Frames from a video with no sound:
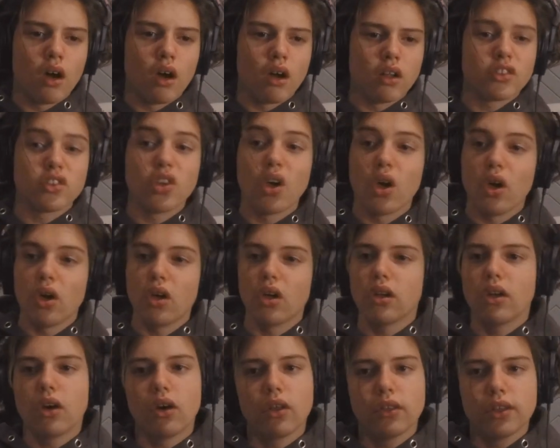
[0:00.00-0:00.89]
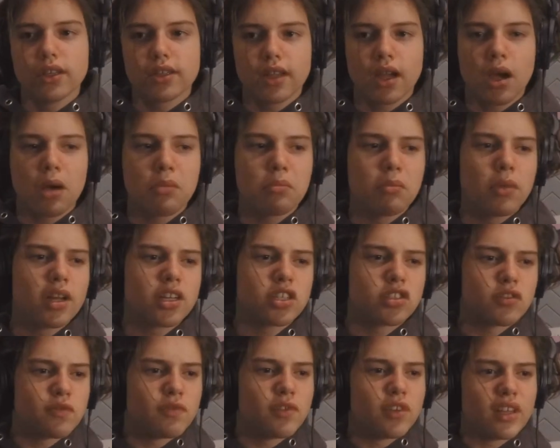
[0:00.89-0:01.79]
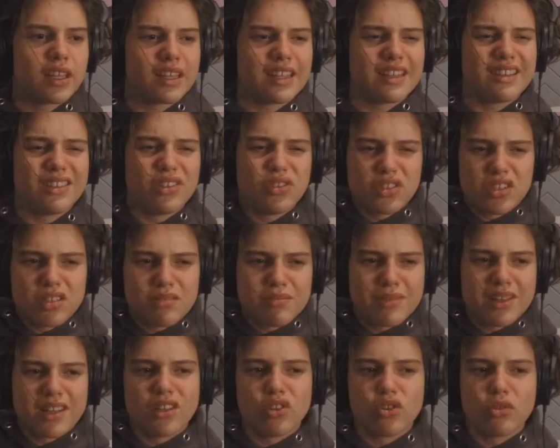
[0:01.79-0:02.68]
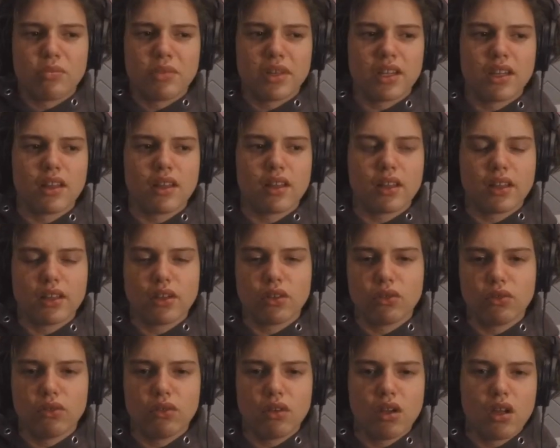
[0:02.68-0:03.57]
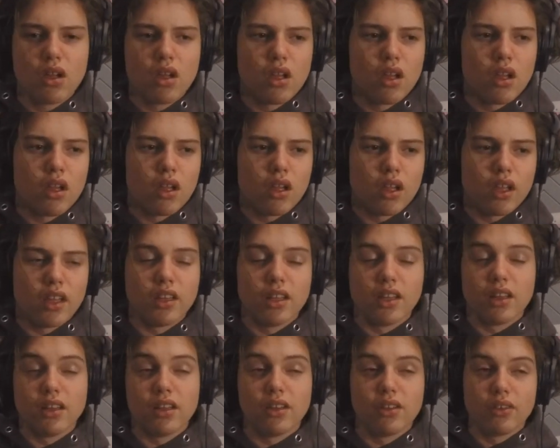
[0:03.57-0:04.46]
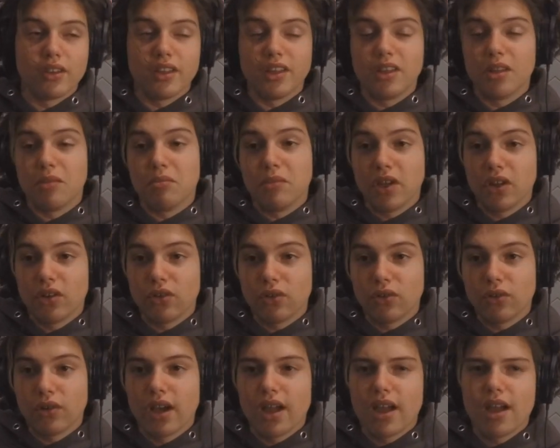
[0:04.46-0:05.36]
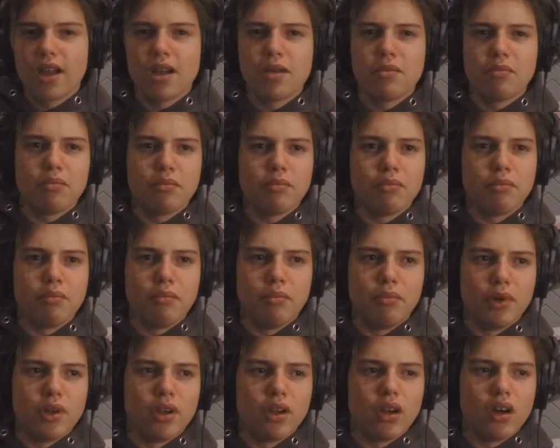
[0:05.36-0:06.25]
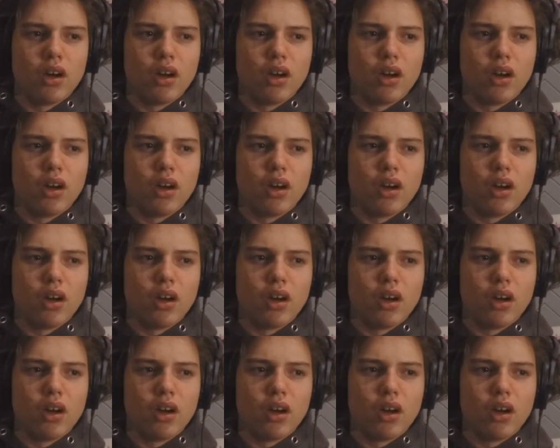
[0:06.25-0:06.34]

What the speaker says: turn on this album. I just feel like it loses me a little bit in the middle. But